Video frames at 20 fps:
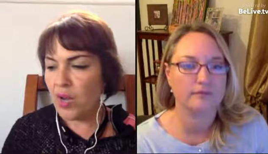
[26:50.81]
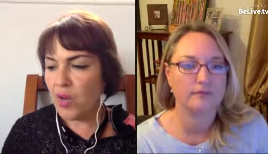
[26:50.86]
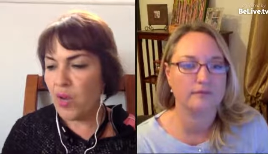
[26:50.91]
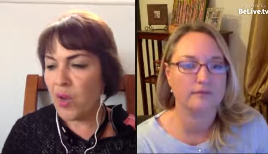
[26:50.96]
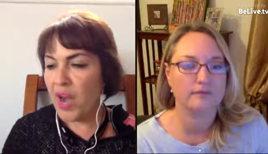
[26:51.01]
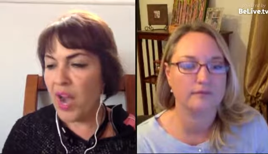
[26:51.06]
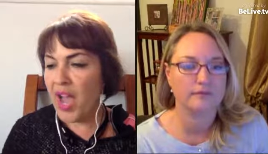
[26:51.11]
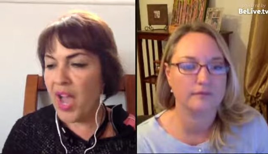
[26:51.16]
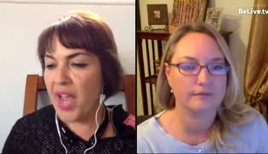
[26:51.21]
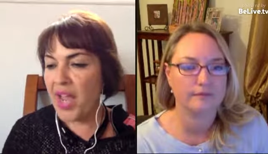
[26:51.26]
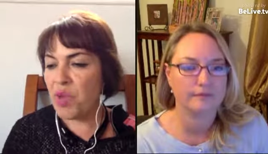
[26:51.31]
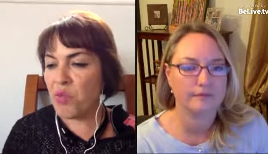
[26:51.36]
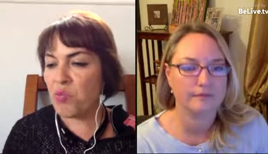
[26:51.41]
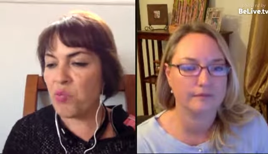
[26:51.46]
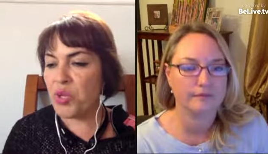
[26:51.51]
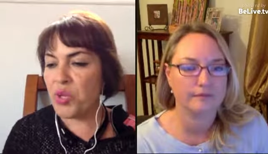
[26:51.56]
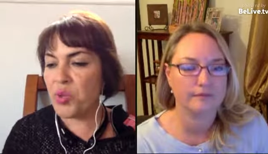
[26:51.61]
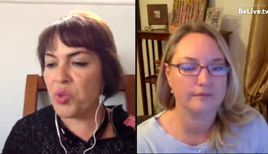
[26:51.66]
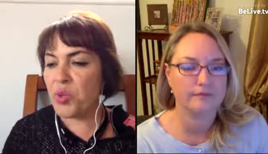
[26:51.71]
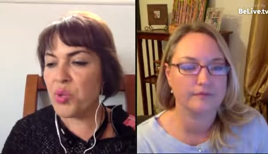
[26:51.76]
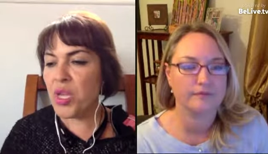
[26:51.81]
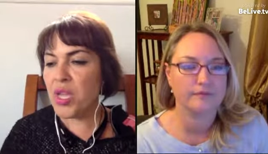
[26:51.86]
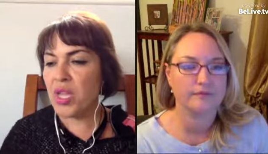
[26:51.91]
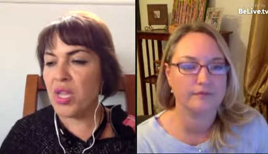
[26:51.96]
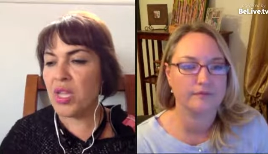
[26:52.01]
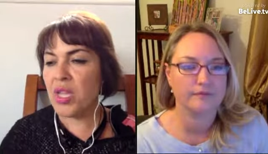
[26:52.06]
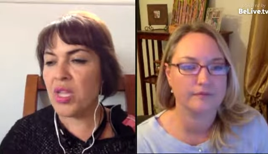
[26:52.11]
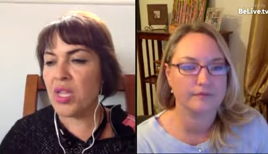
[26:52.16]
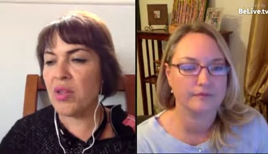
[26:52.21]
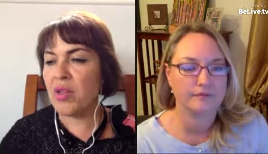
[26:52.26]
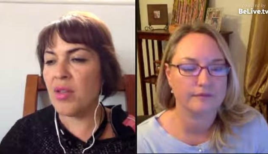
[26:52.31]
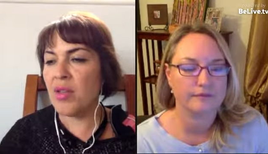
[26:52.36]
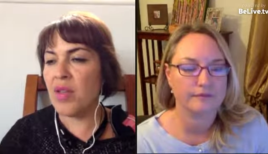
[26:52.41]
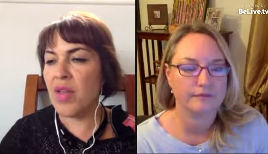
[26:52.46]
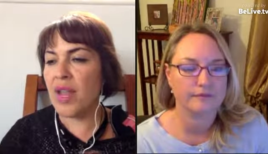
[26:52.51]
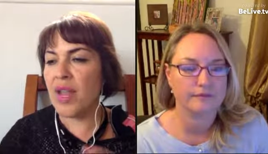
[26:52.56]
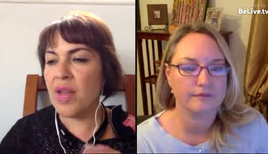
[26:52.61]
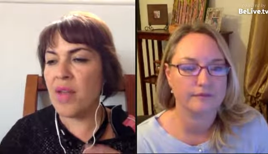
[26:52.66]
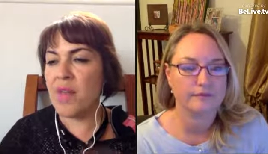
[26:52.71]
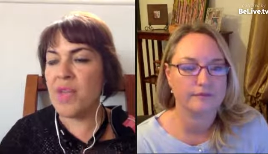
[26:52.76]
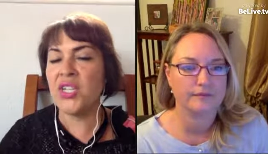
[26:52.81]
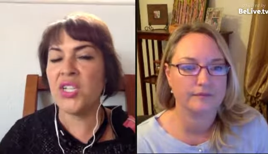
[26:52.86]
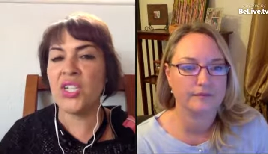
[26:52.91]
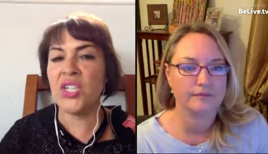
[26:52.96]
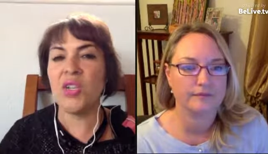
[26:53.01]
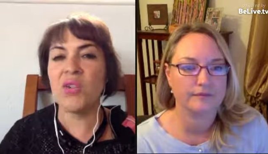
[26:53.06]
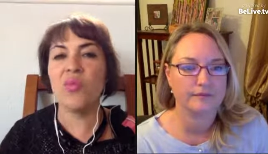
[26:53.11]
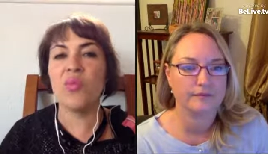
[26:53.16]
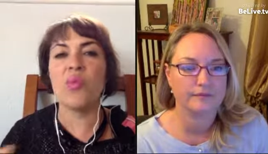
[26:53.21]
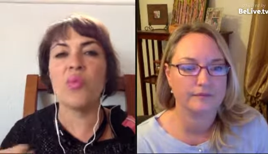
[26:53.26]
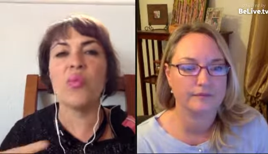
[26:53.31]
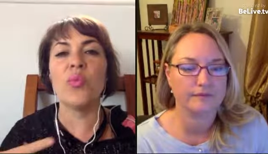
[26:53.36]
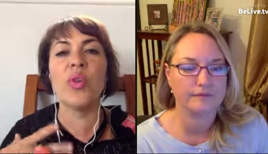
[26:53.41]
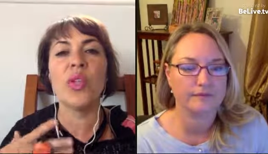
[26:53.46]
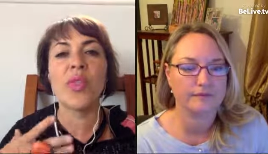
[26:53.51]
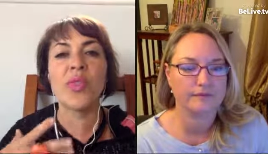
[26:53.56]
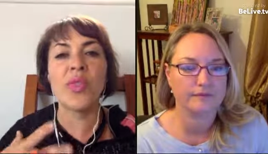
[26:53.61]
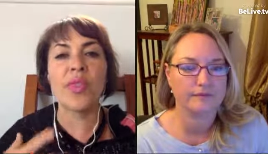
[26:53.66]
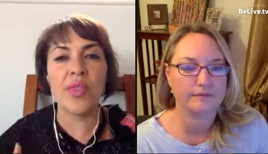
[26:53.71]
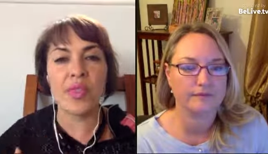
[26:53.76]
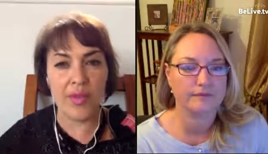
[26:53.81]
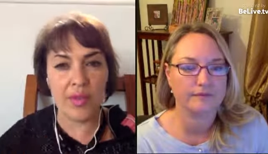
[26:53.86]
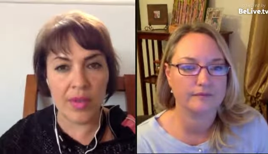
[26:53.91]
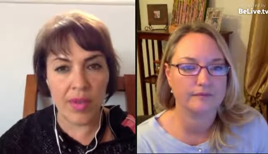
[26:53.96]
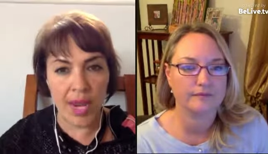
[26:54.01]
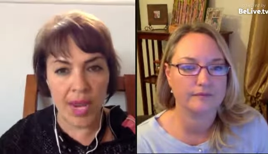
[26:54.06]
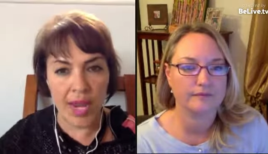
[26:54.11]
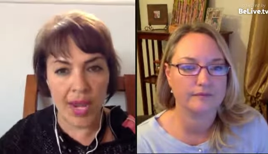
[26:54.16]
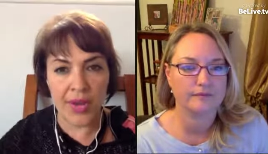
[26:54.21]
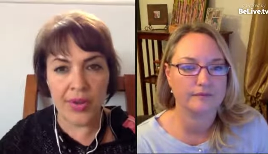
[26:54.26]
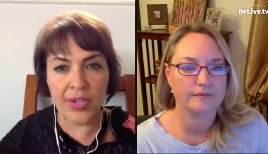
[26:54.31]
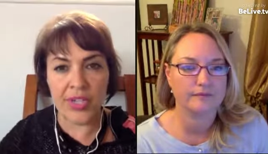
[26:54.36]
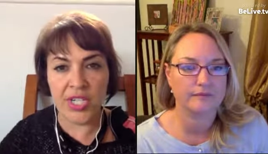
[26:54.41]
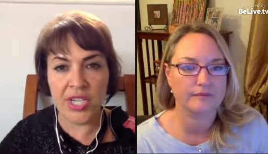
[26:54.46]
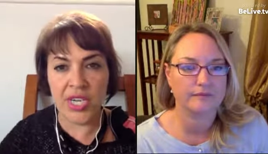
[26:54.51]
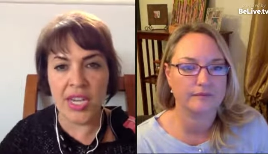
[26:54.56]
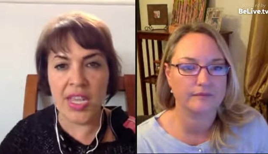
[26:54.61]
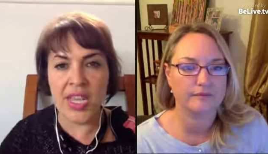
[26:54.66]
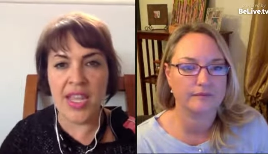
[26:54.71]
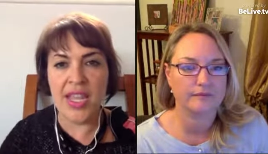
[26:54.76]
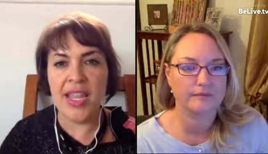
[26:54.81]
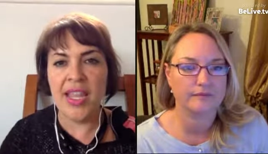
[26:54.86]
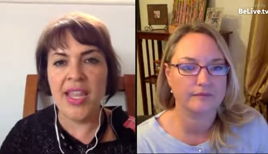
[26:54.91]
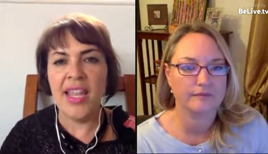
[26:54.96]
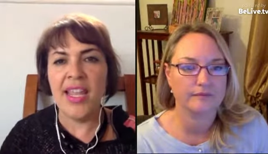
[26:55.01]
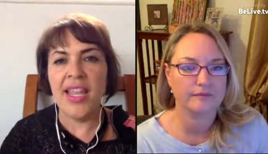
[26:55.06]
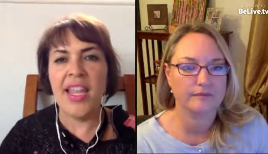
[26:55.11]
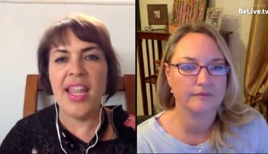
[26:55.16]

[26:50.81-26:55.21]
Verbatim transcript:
Speaker 1: where I imbue the animation with energy,